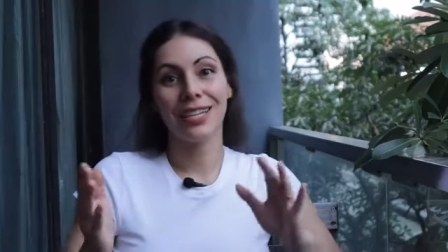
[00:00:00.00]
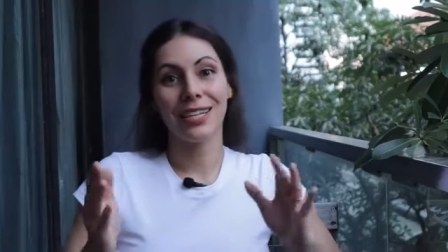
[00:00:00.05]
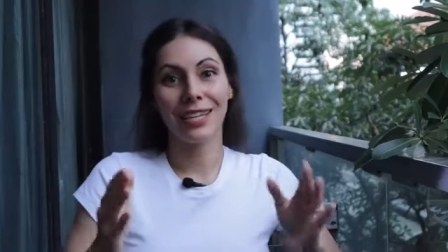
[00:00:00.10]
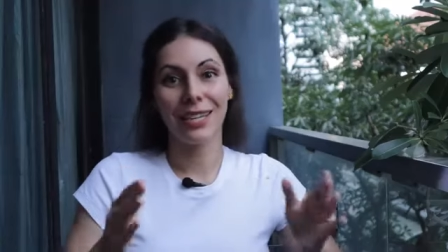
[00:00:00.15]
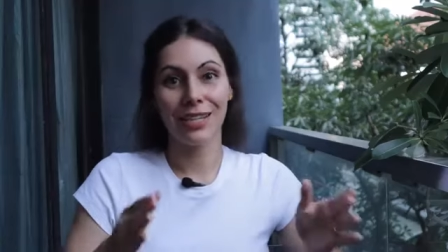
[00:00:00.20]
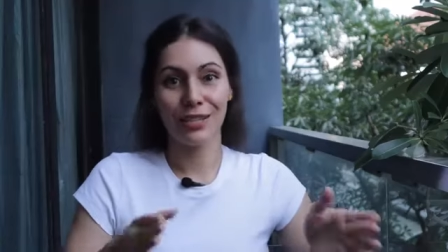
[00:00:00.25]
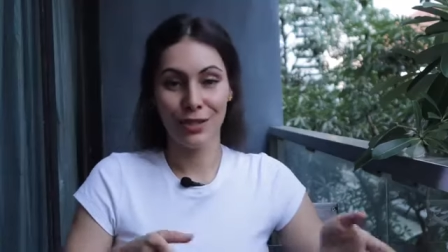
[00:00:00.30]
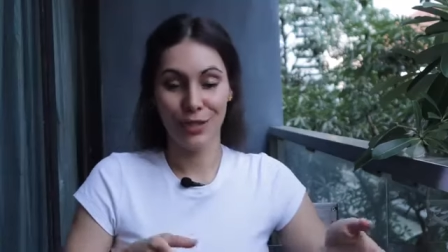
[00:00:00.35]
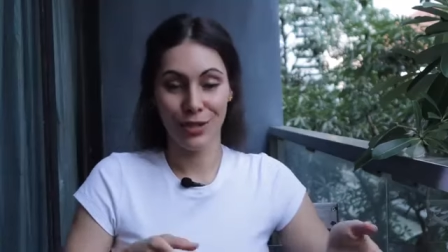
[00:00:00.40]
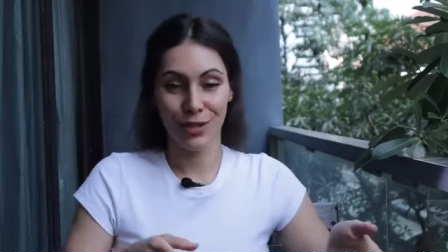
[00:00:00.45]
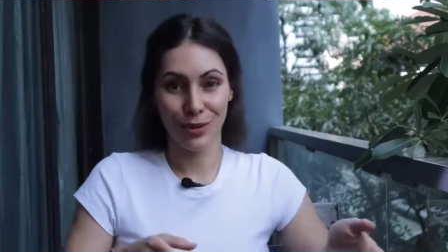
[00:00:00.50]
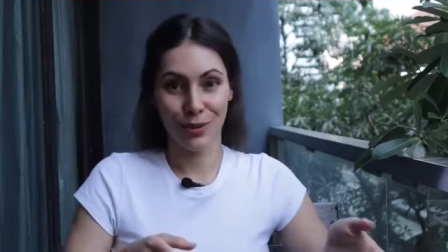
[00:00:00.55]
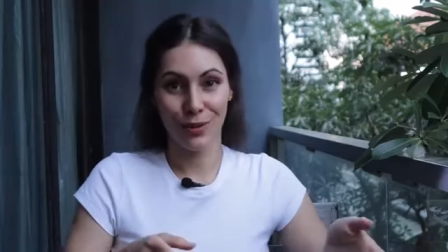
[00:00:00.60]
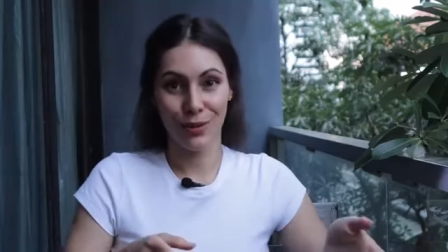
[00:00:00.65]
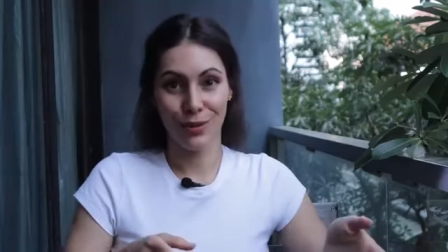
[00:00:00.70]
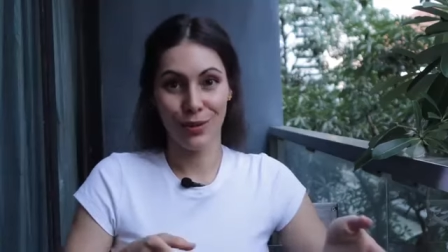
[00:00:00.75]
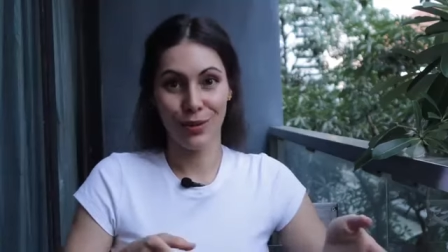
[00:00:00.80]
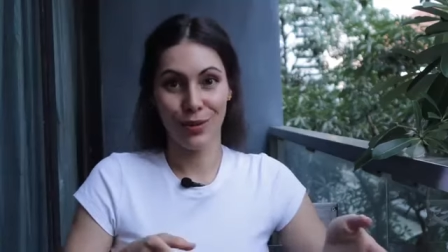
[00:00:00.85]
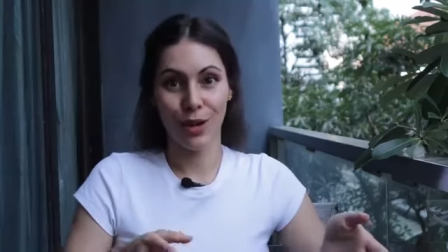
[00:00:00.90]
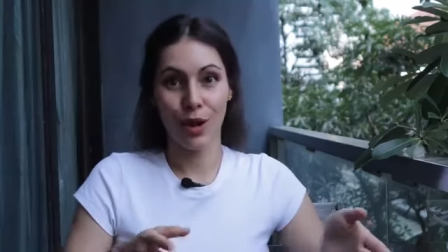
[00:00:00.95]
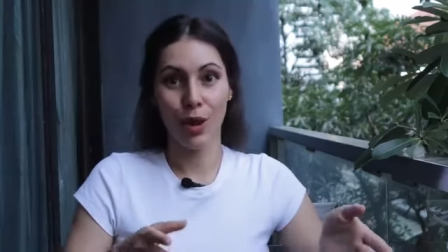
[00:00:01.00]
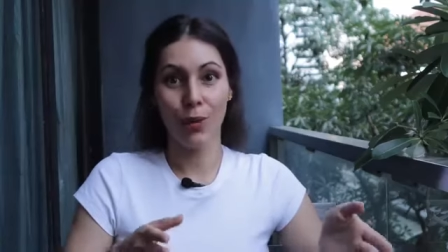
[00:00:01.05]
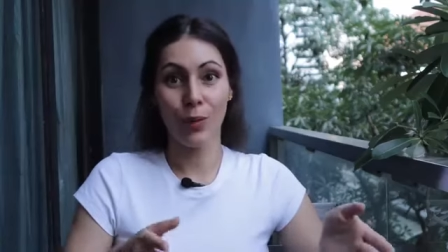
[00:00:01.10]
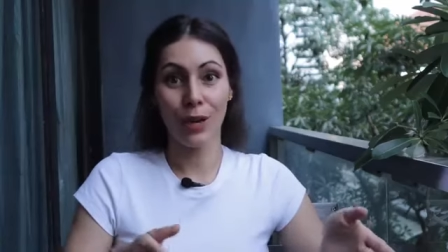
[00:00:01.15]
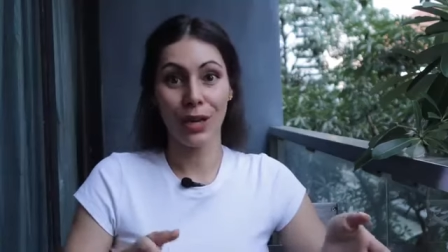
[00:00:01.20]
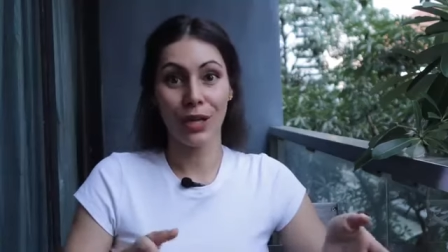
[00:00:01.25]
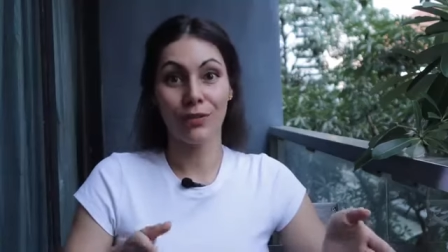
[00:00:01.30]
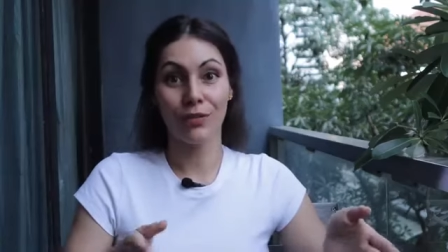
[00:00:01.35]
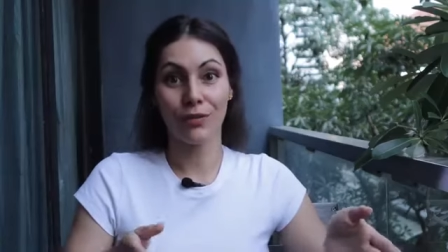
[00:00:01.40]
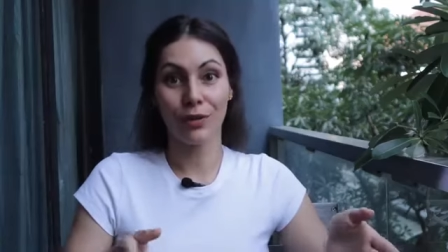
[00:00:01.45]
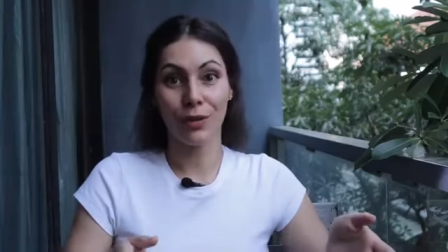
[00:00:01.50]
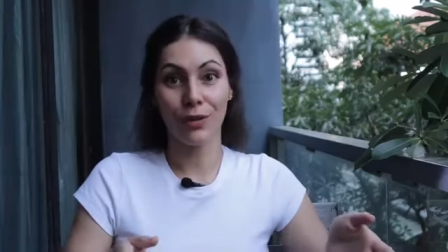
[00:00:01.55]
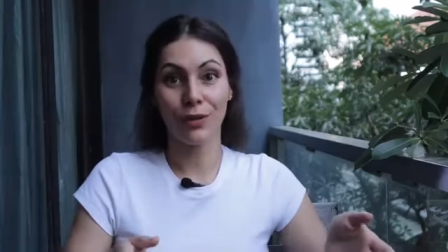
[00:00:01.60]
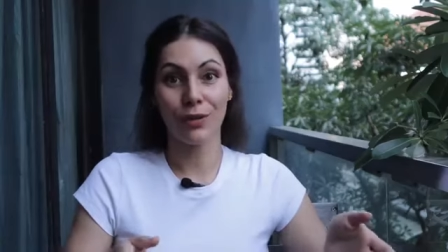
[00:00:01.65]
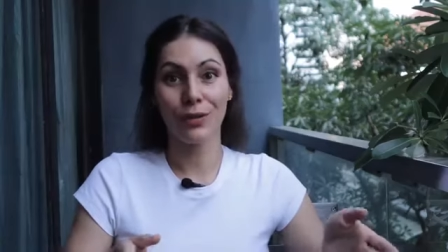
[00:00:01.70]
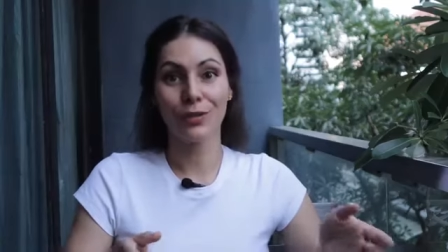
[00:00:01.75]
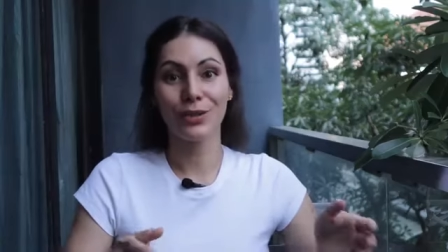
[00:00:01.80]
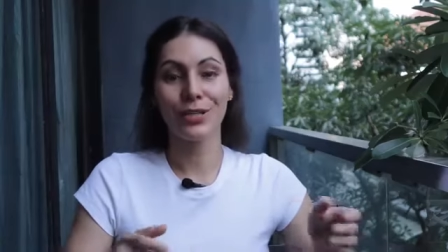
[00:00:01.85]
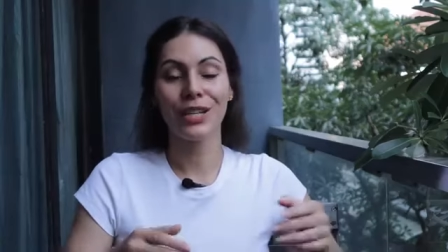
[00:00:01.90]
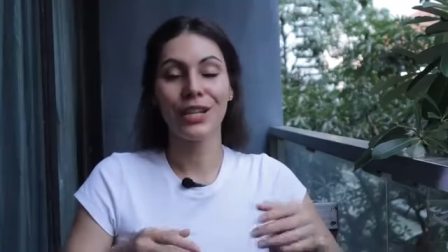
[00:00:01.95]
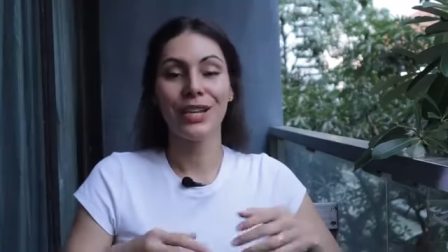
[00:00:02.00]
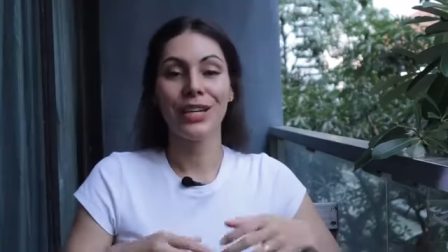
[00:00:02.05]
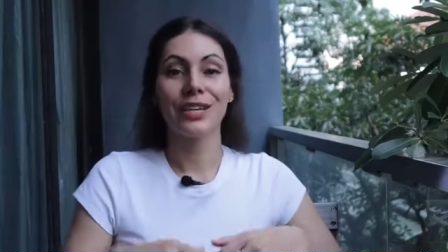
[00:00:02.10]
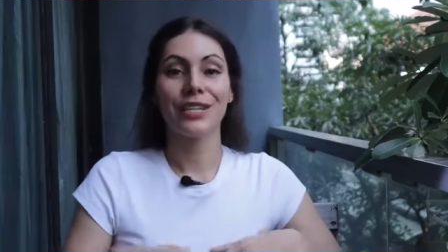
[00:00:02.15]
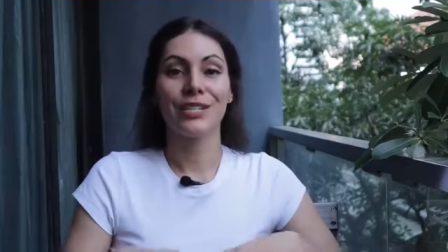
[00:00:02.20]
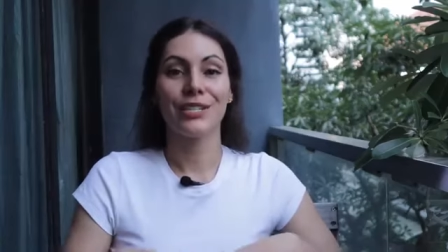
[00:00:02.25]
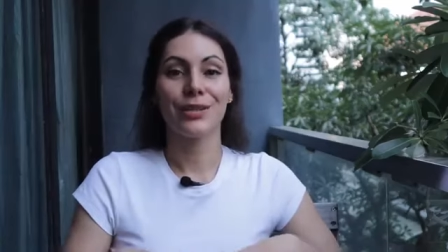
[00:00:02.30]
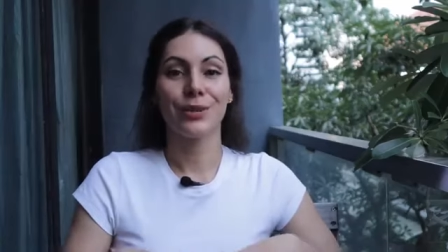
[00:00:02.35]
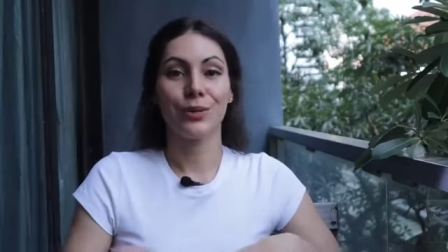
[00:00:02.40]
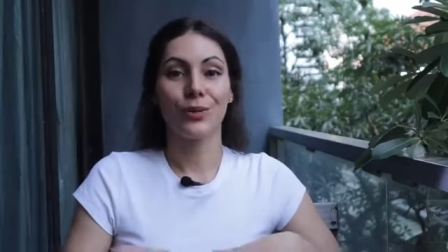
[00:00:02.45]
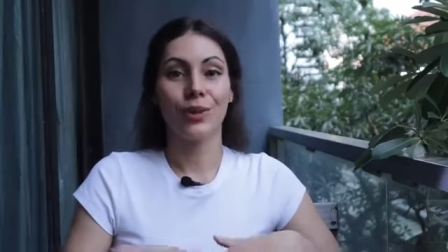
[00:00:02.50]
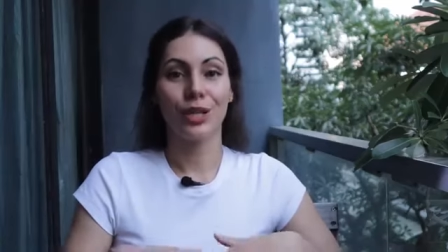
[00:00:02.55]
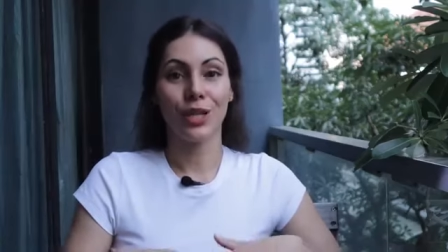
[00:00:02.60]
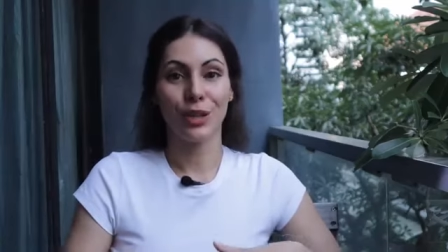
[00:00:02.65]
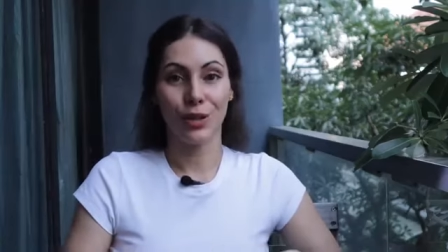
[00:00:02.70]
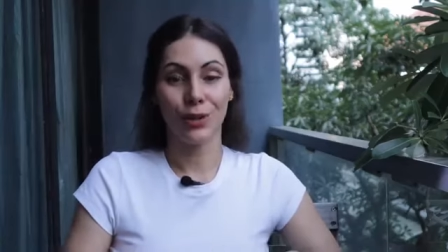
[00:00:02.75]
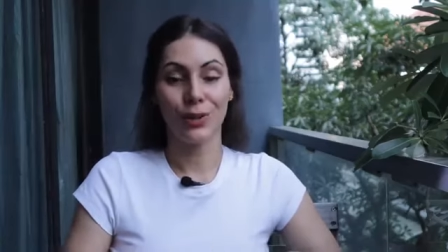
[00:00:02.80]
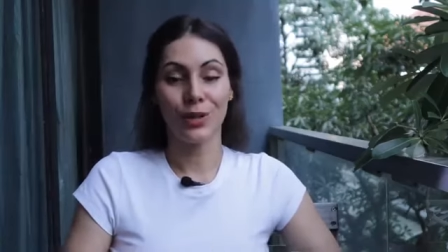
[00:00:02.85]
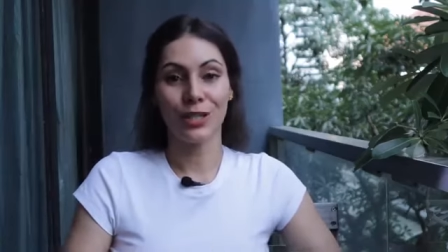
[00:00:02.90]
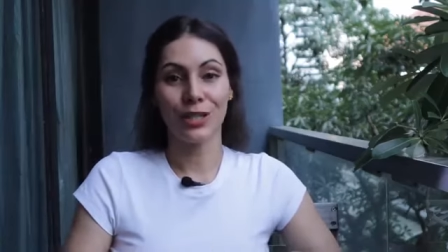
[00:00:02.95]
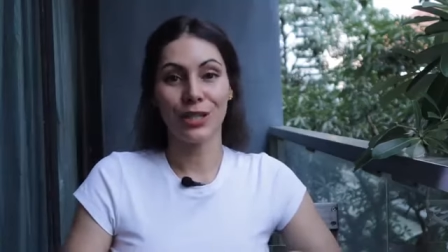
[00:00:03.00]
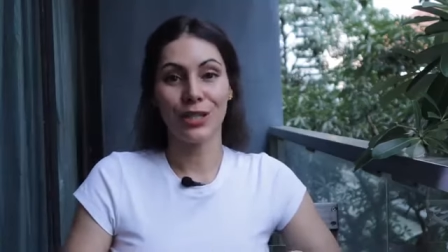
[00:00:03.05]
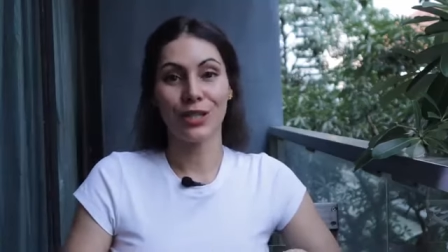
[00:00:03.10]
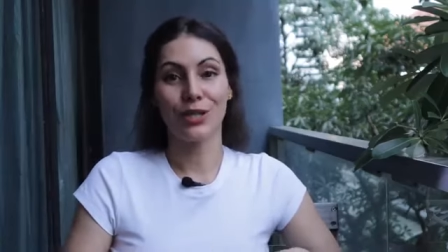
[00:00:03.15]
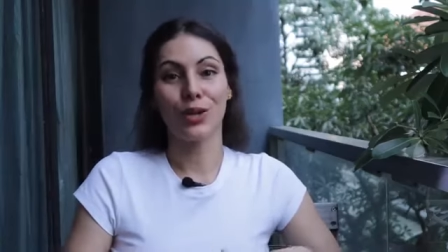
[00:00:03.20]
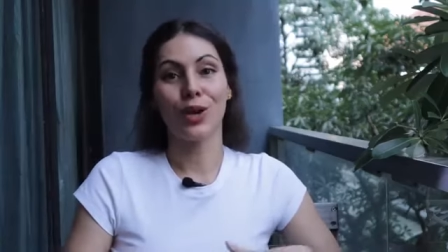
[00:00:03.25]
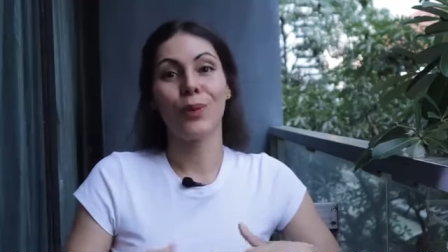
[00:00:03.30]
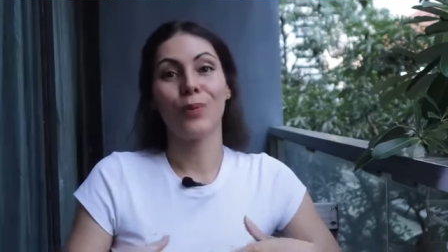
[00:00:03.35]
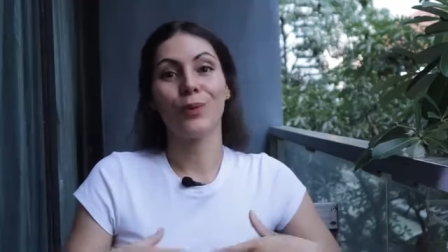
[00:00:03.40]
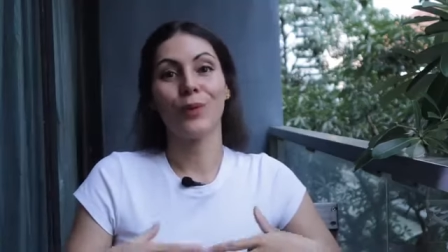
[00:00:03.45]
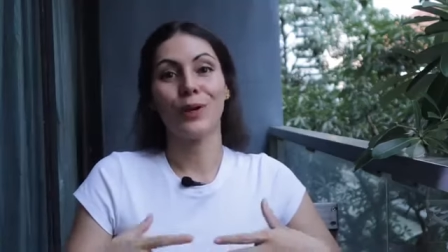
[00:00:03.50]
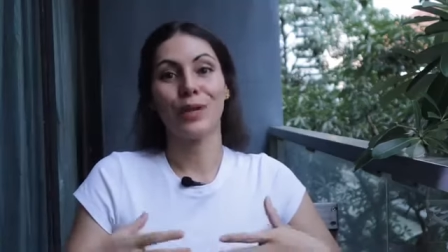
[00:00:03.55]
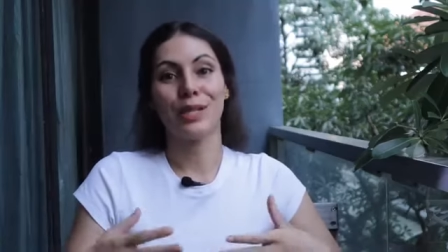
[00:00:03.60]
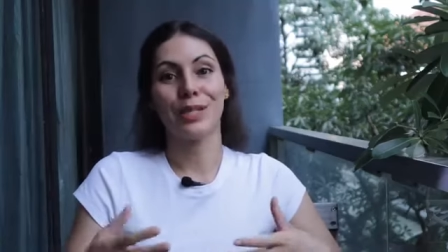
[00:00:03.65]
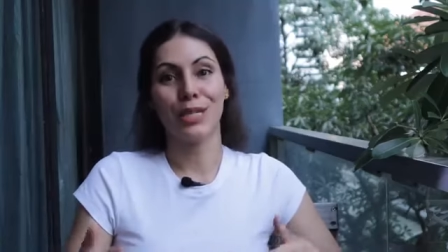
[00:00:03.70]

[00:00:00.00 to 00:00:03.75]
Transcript: into a weight of gold. So when you go into the shop, you can